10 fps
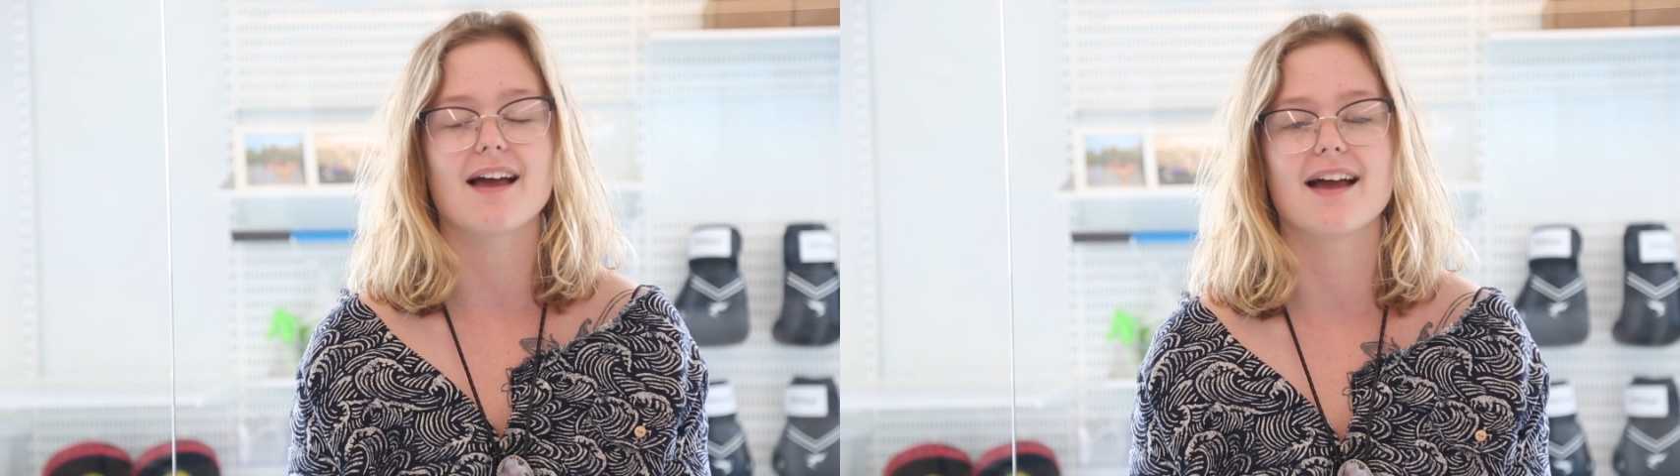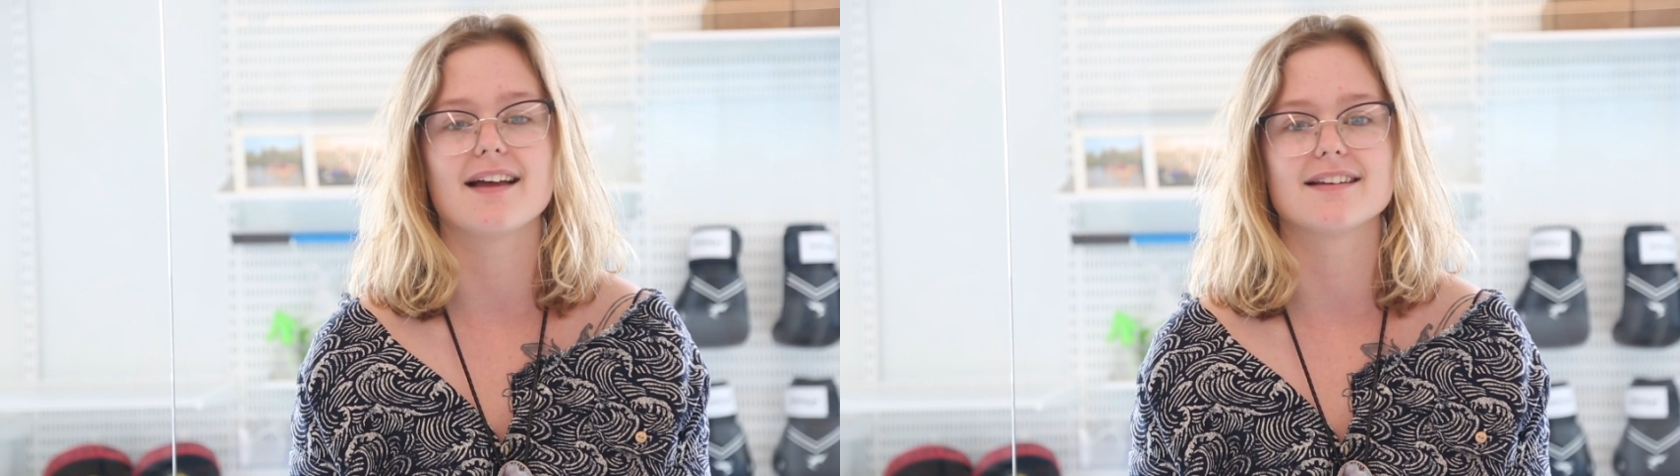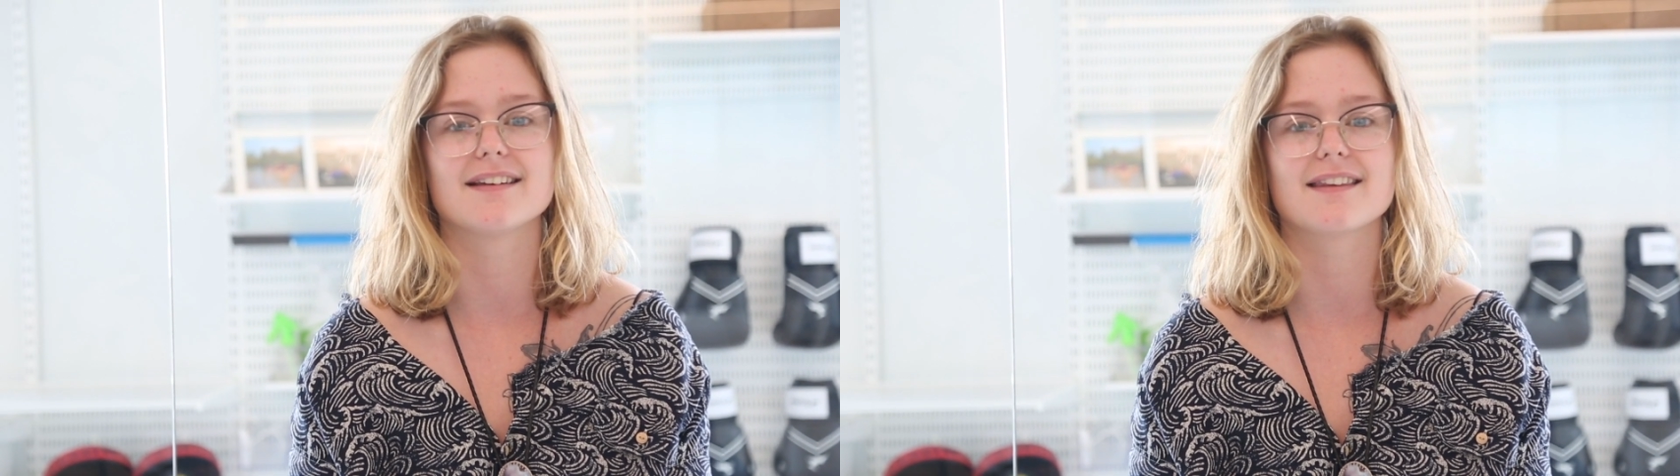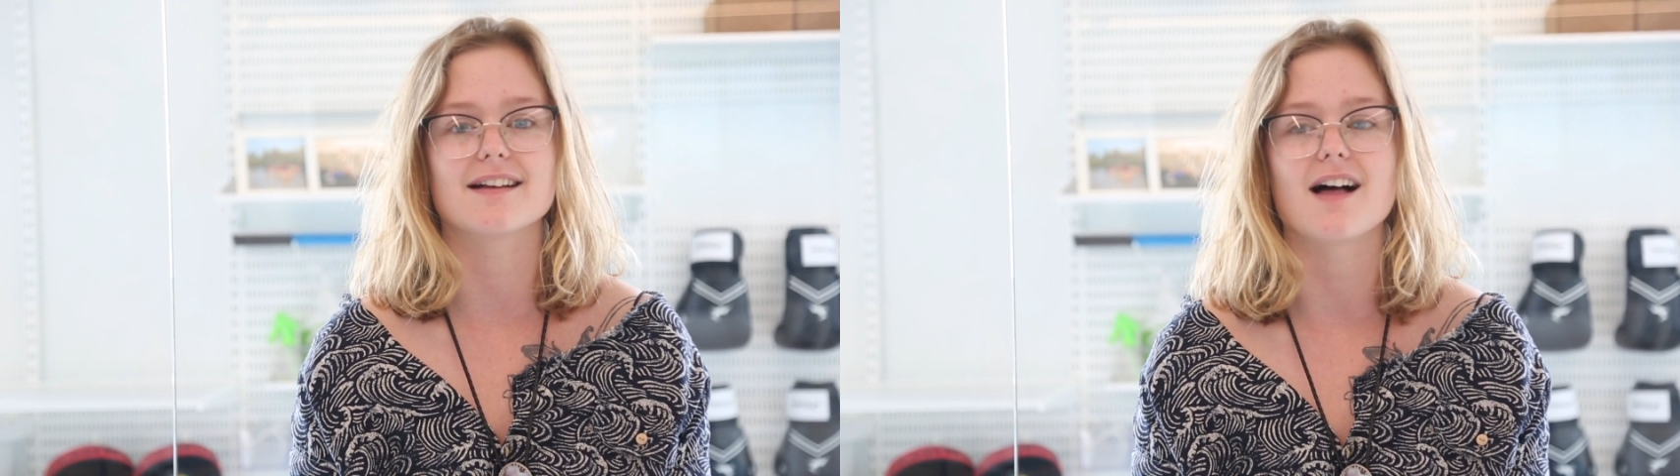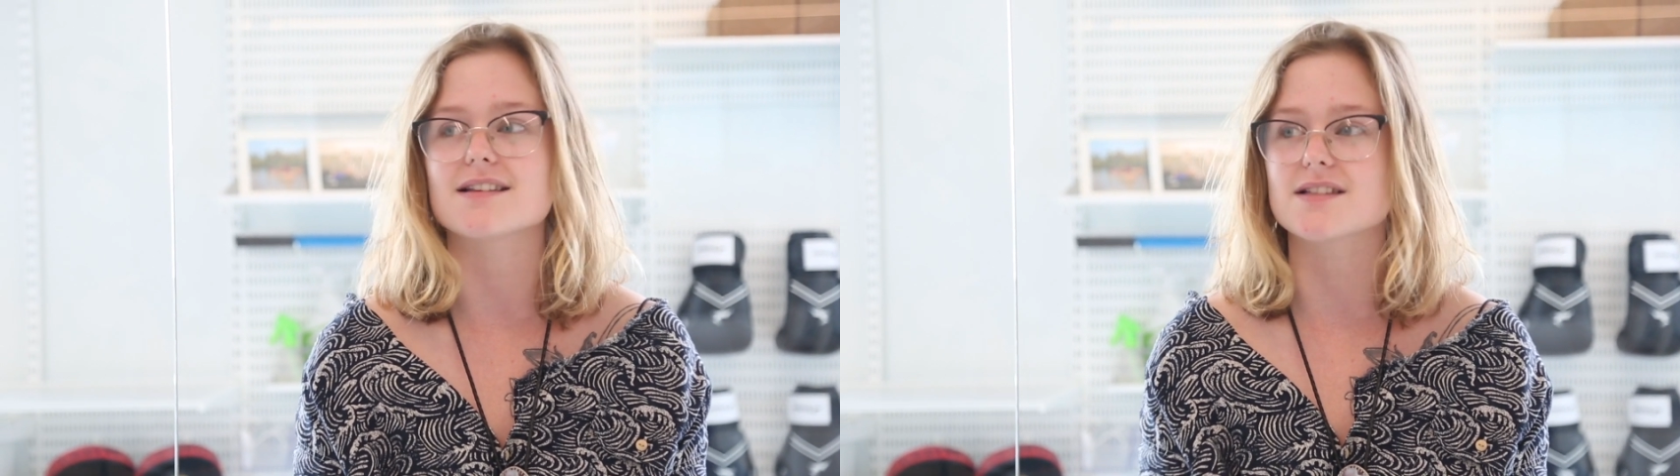And
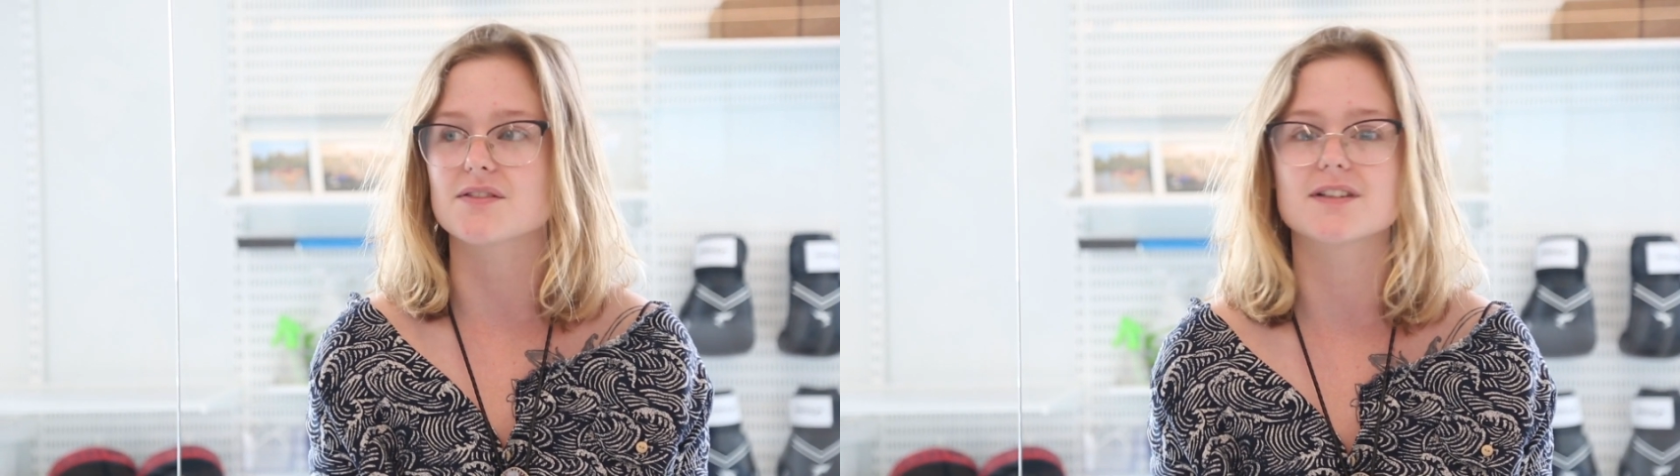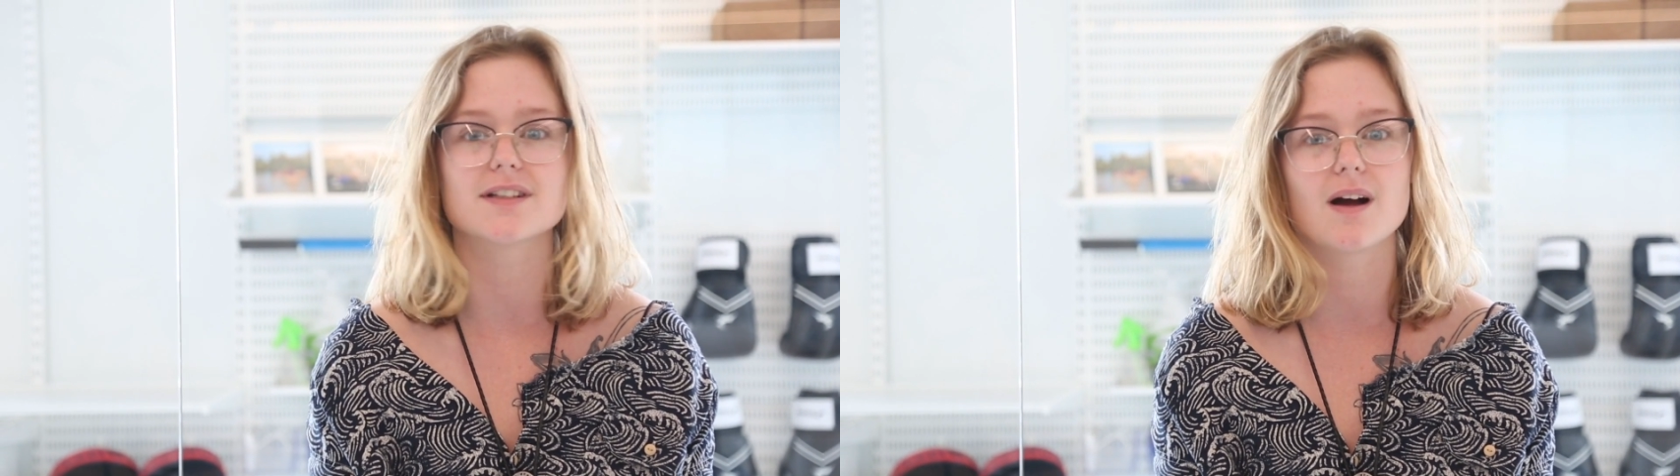the class definitely